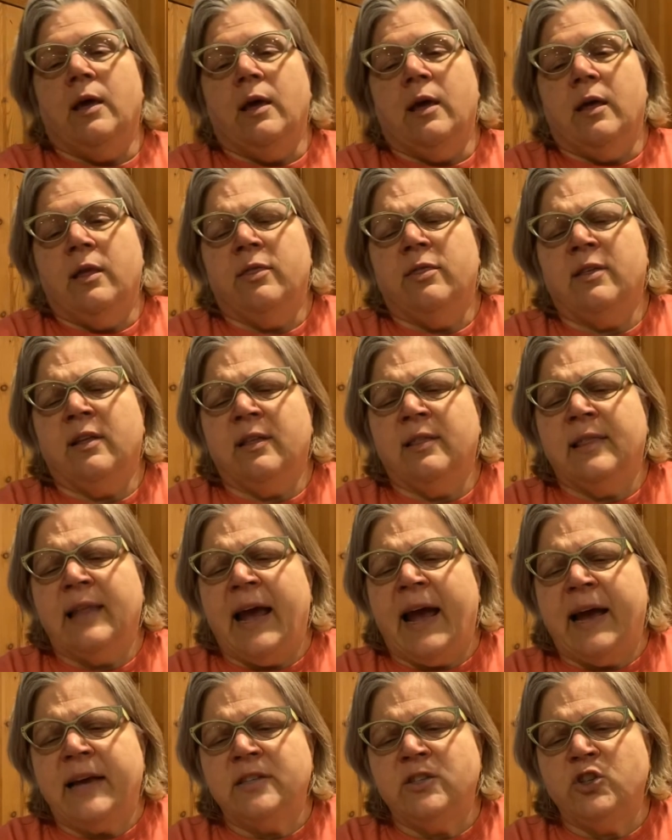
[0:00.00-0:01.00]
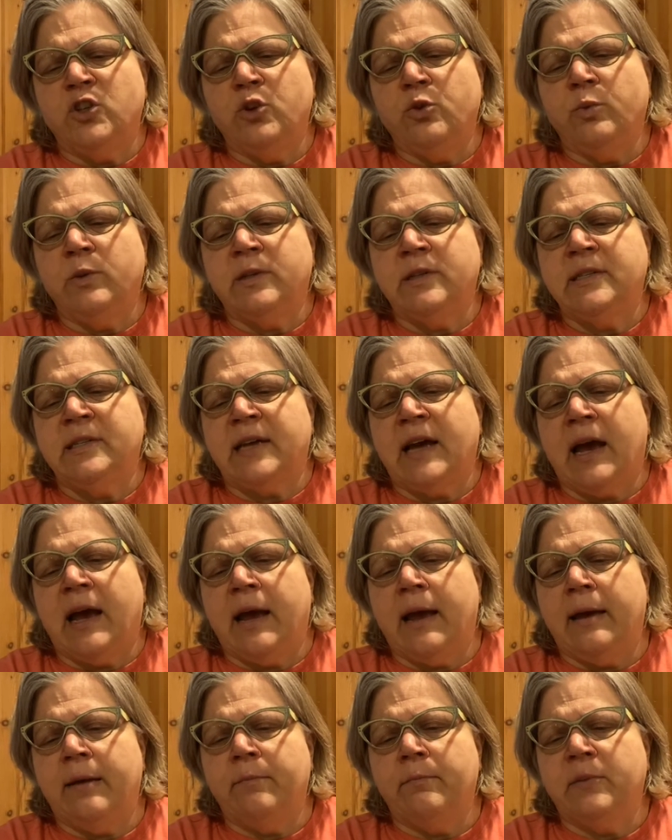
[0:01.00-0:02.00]
The last who will
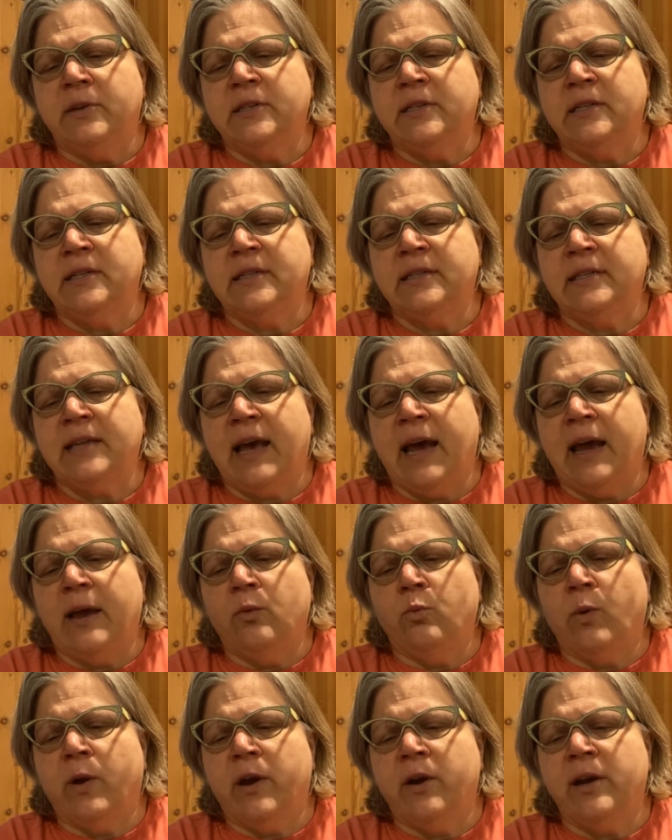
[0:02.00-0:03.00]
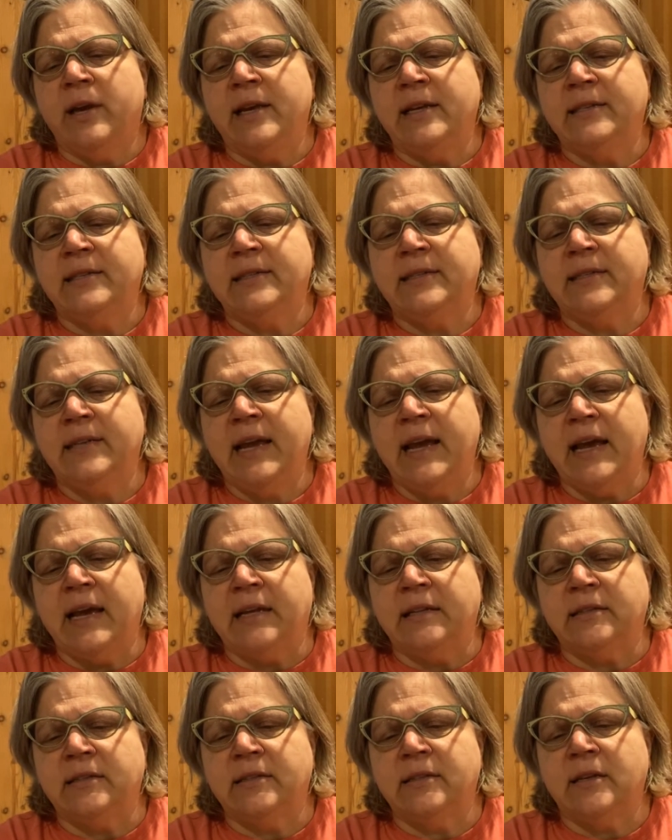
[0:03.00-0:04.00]
die must decide where he
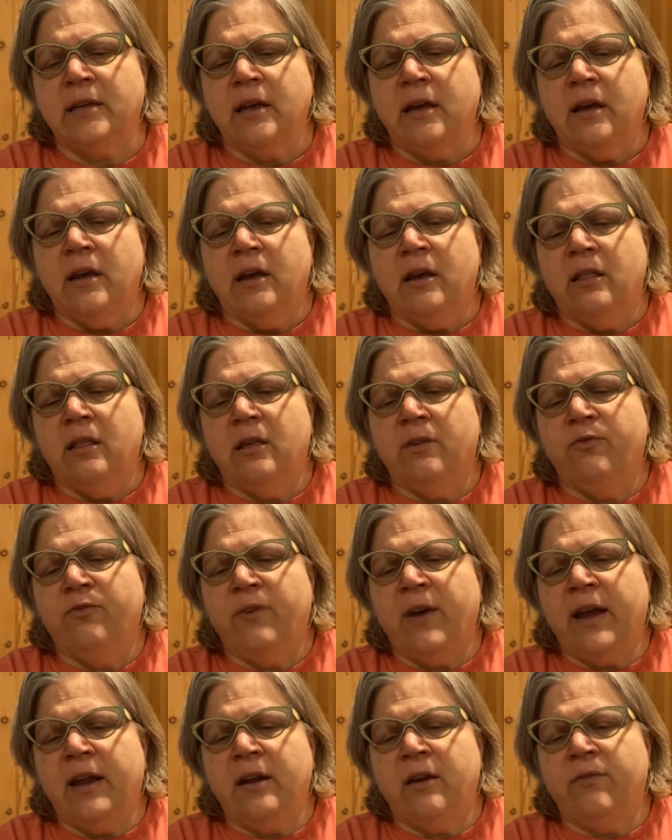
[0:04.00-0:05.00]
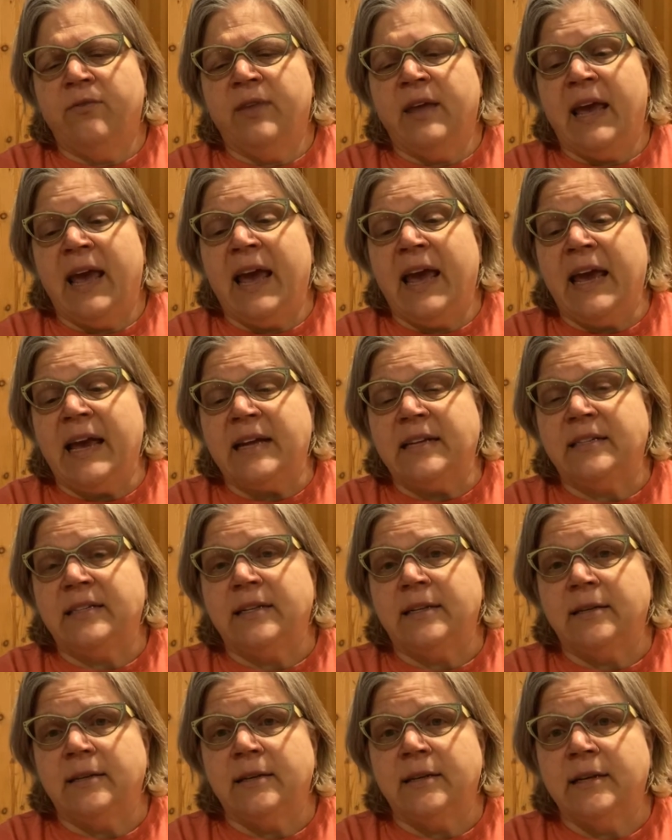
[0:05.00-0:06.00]
stands. The fate of the
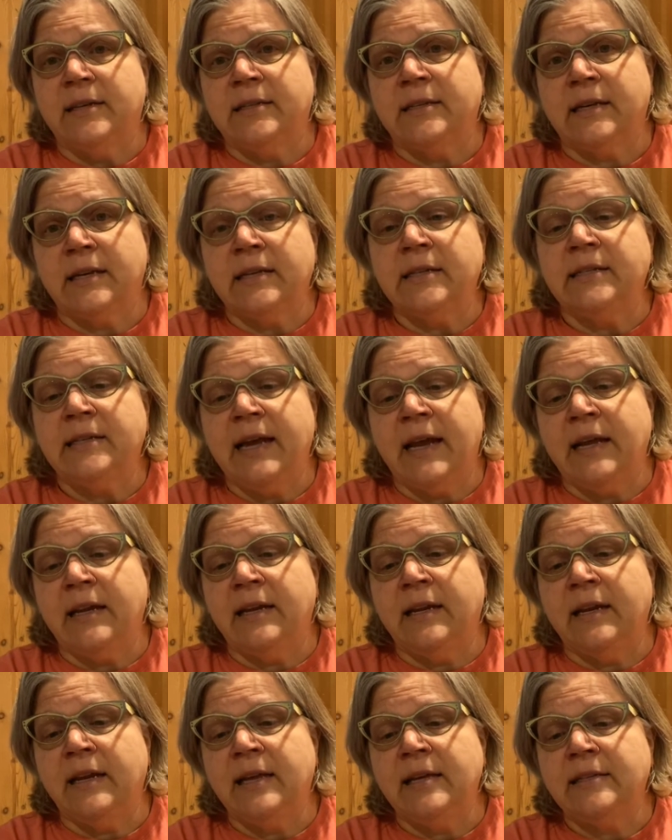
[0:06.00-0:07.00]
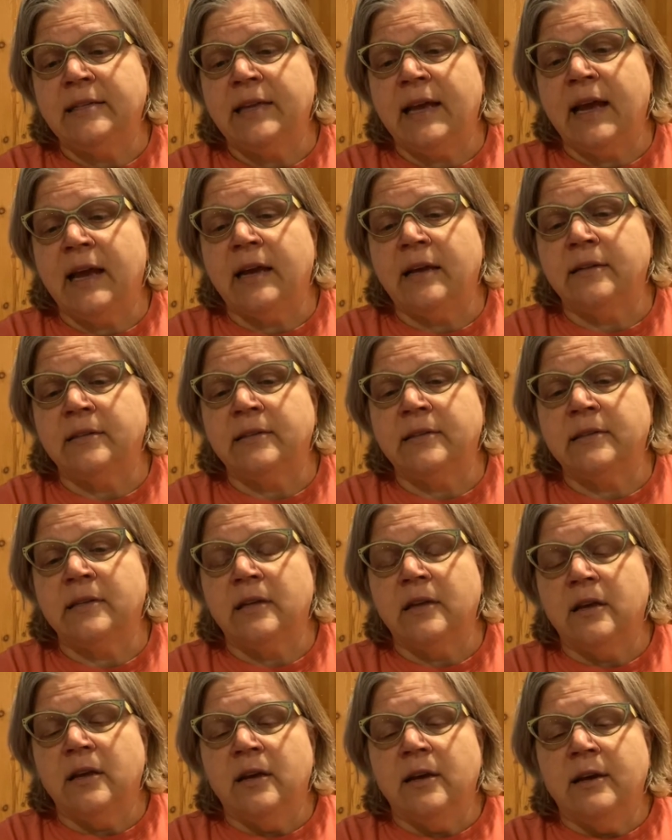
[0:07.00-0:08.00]
8 is contained in his hands.
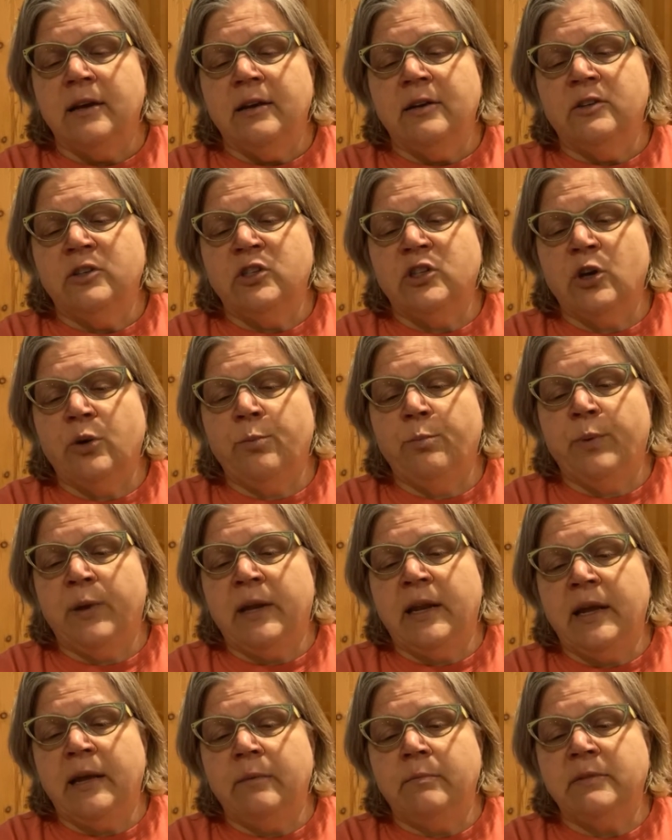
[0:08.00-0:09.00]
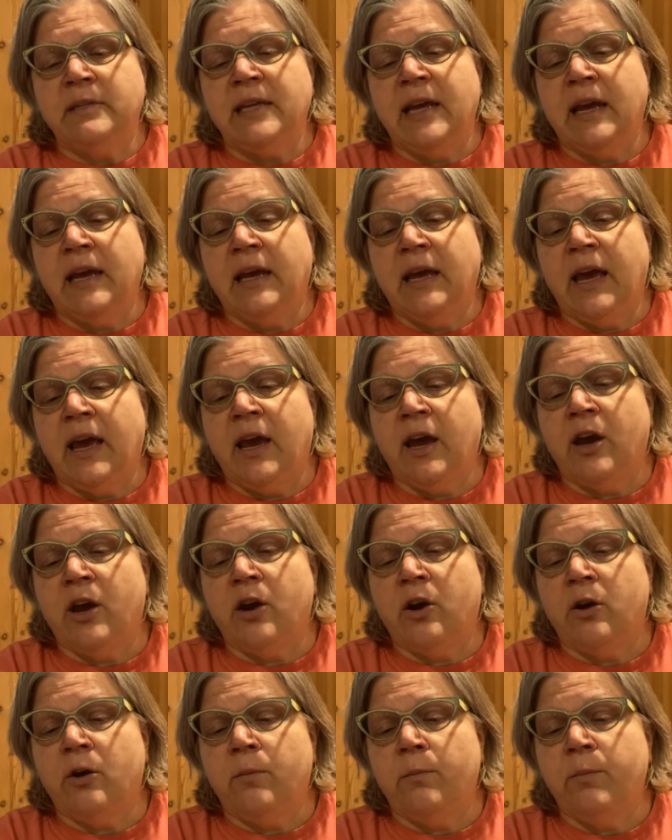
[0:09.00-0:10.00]
So bid him take
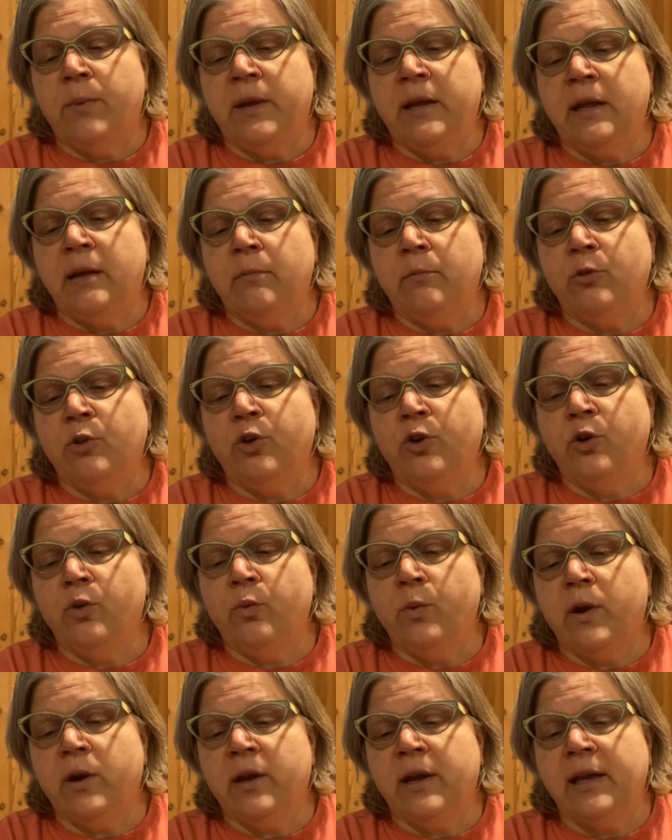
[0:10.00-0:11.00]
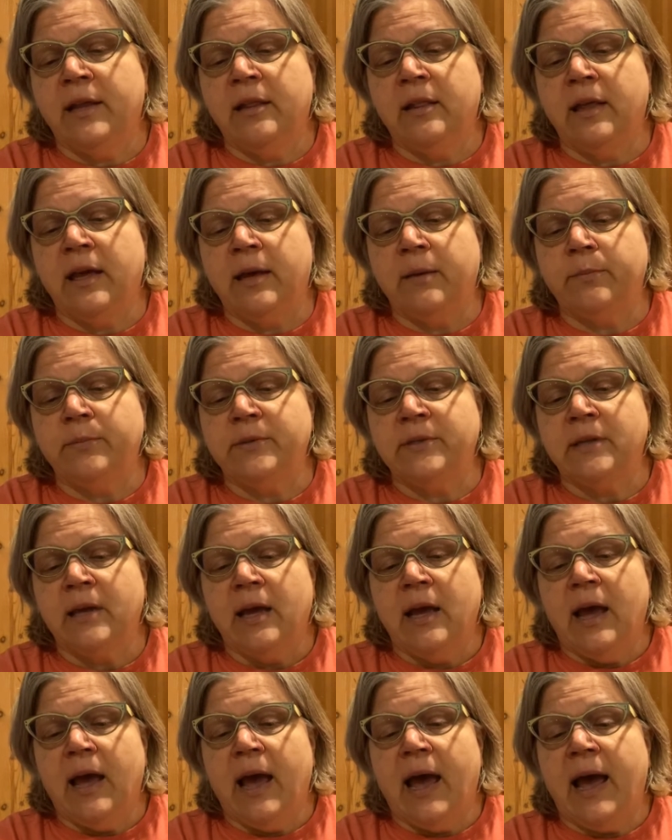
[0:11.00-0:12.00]
care, bid him look where he leaps,
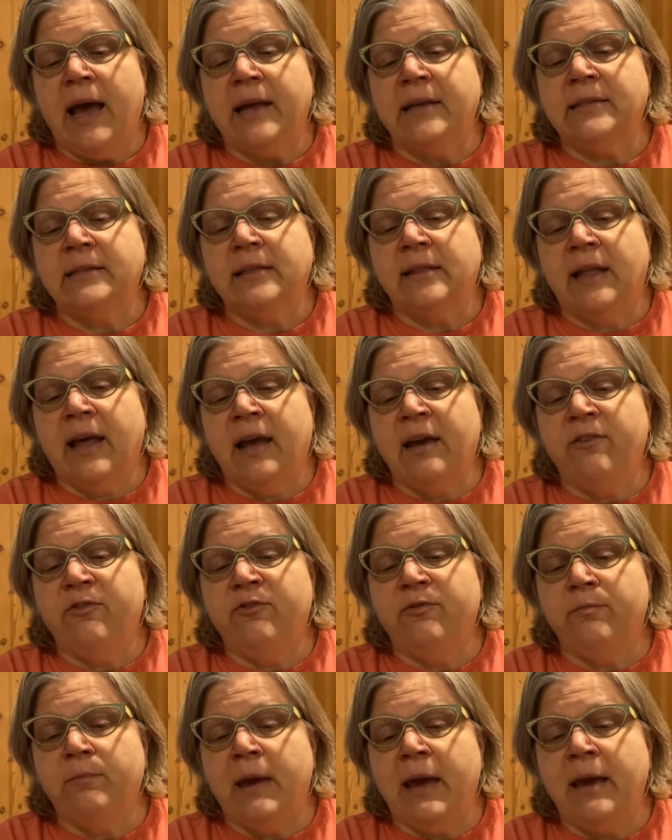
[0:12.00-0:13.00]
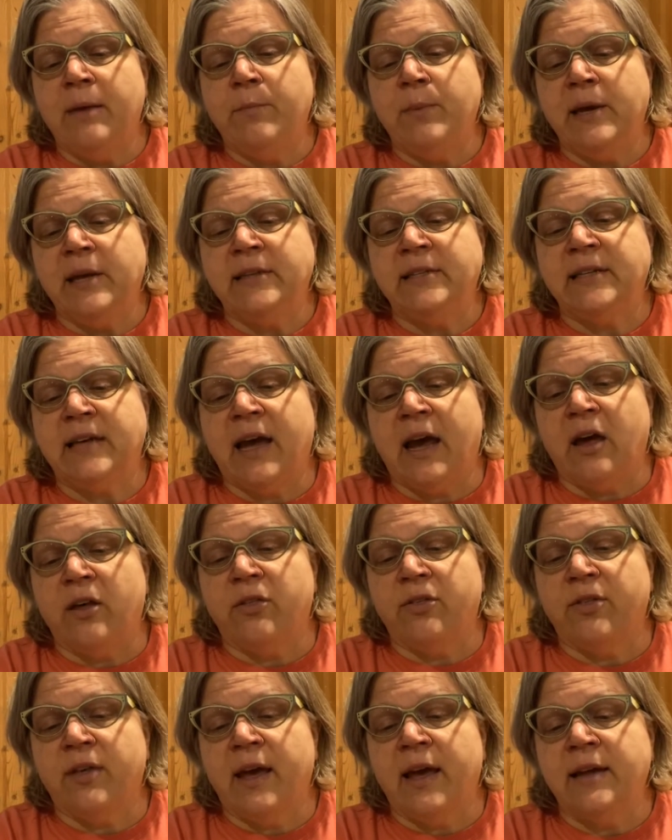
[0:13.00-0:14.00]
as life may be
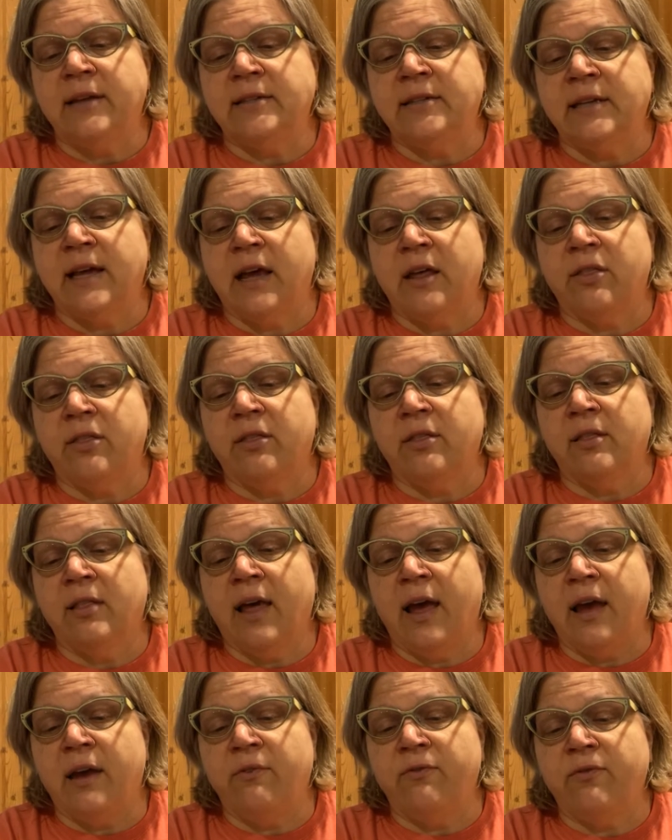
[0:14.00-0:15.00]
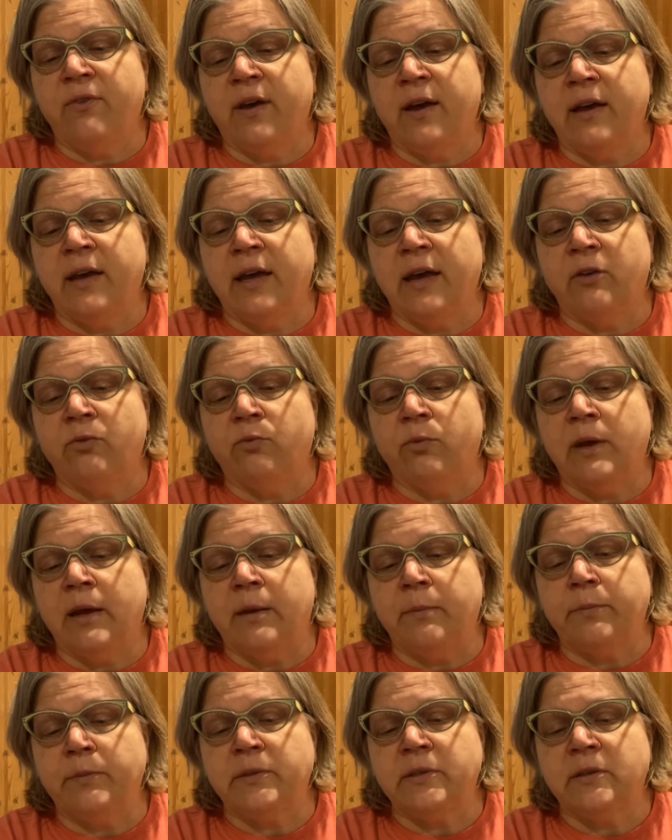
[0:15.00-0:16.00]
death, and death life again
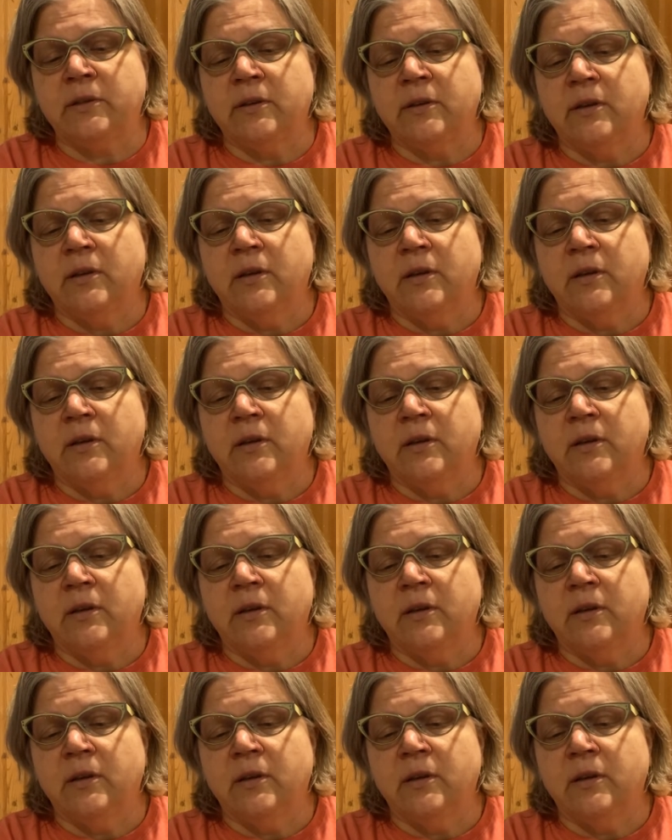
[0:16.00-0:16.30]
reaps.